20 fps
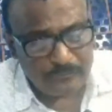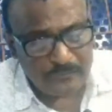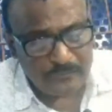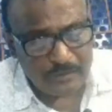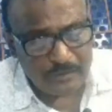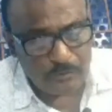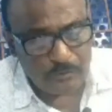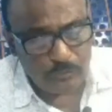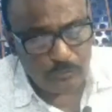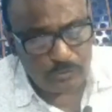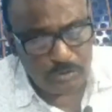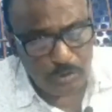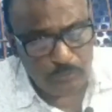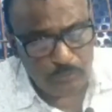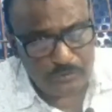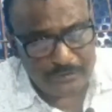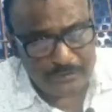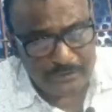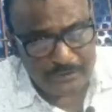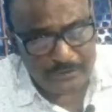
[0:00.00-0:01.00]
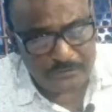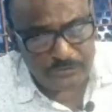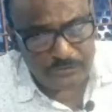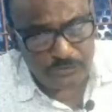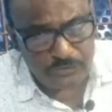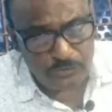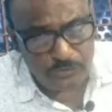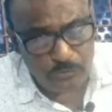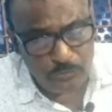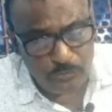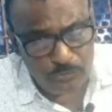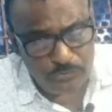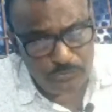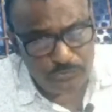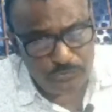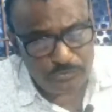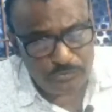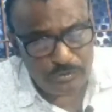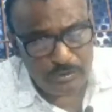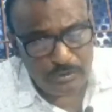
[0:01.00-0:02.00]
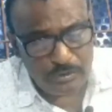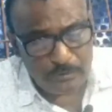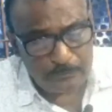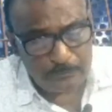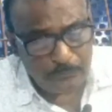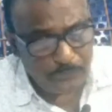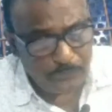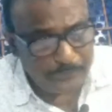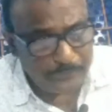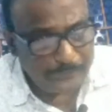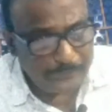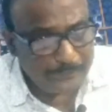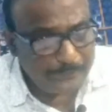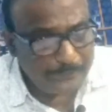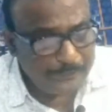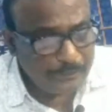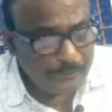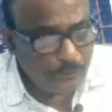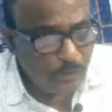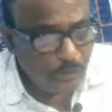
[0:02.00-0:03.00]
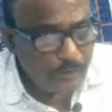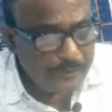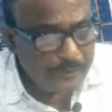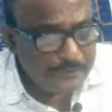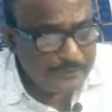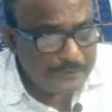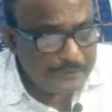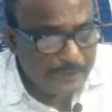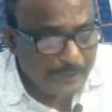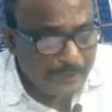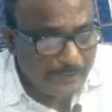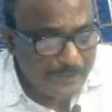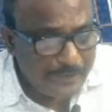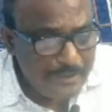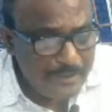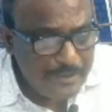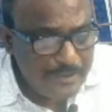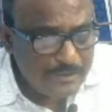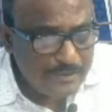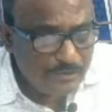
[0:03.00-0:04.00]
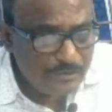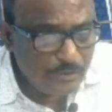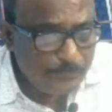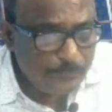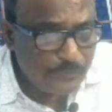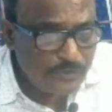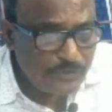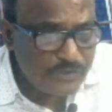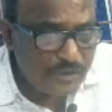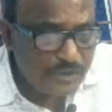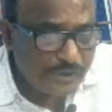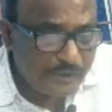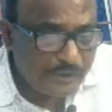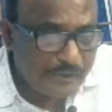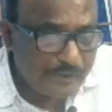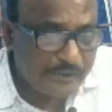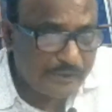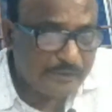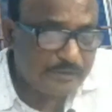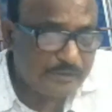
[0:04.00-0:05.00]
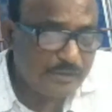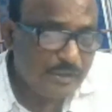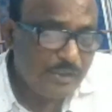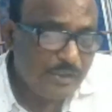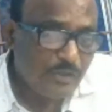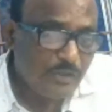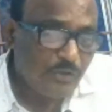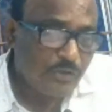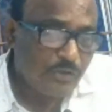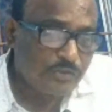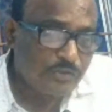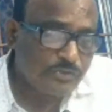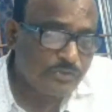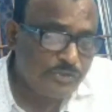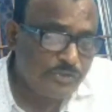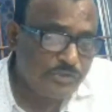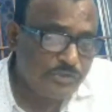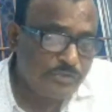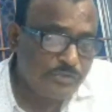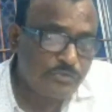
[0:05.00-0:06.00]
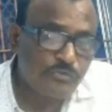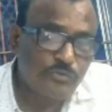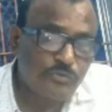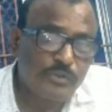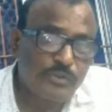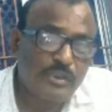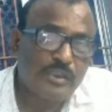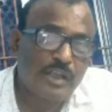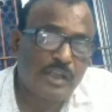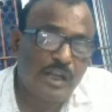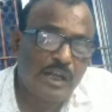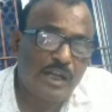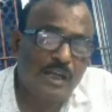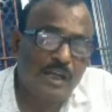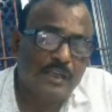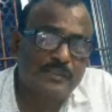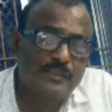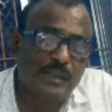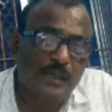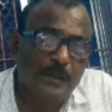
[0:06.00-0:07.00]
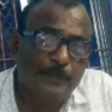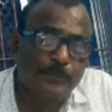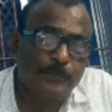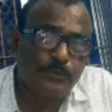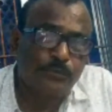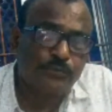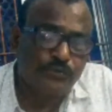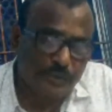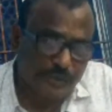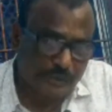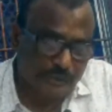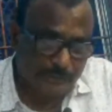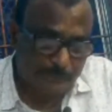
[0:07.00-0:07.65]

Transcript: without an excuse for incurring the risk of causing death or such injury as aforesaid.